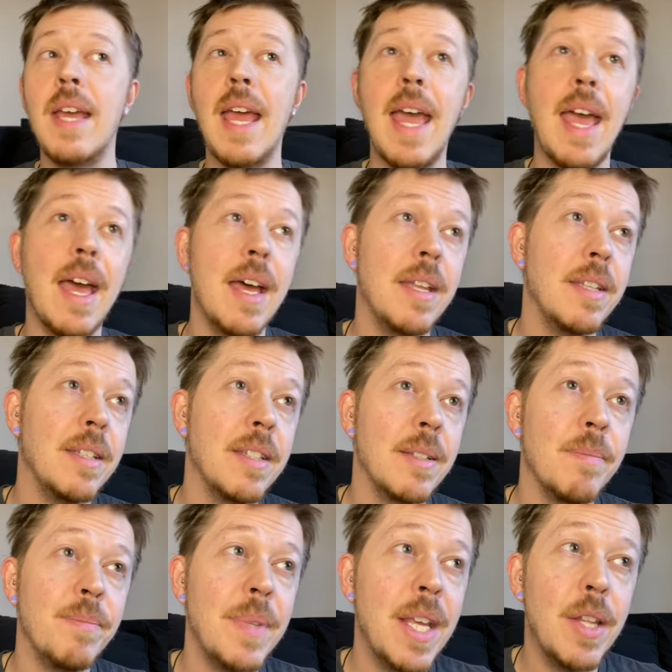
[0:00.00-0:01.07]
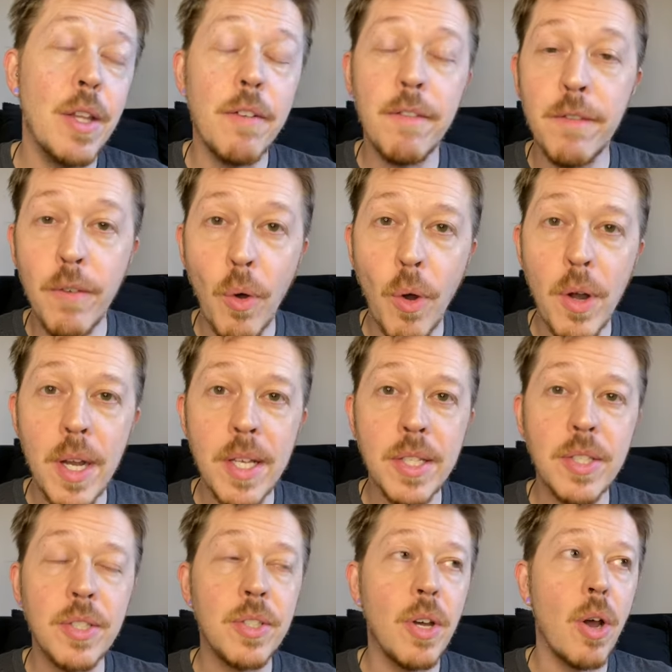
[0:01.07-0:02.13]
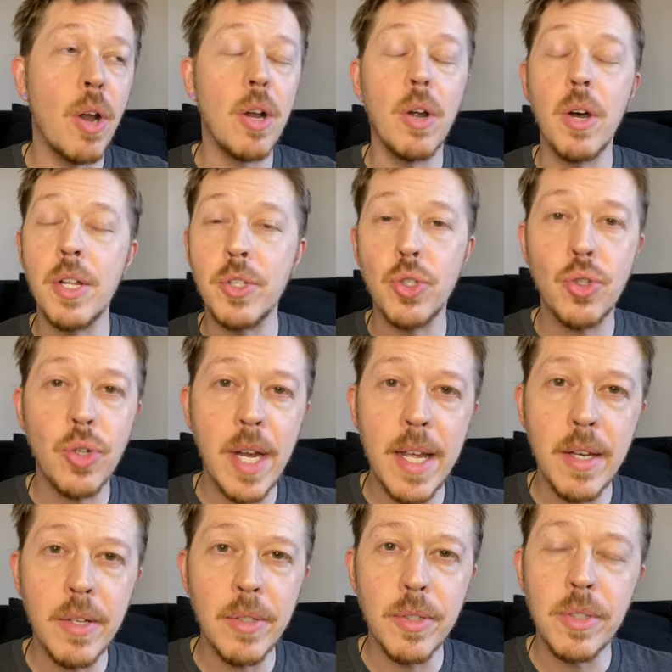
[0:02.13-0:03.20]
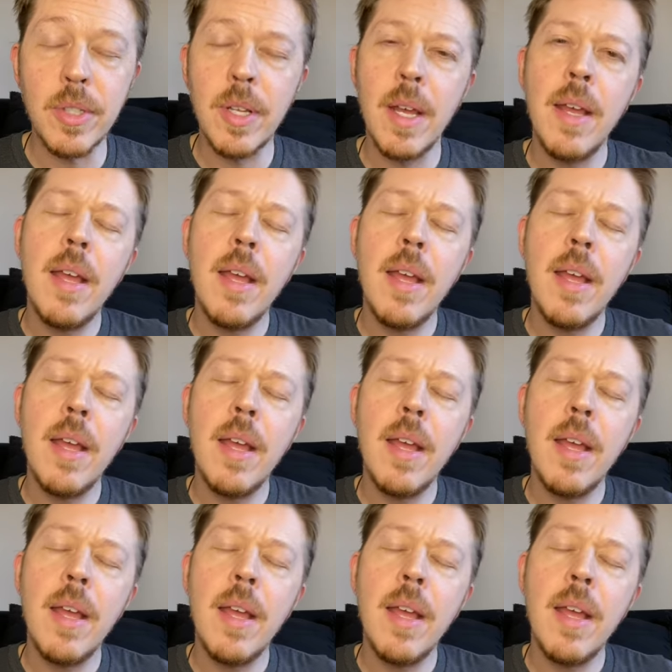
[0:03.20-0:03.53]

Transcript: and in the forest or on trails.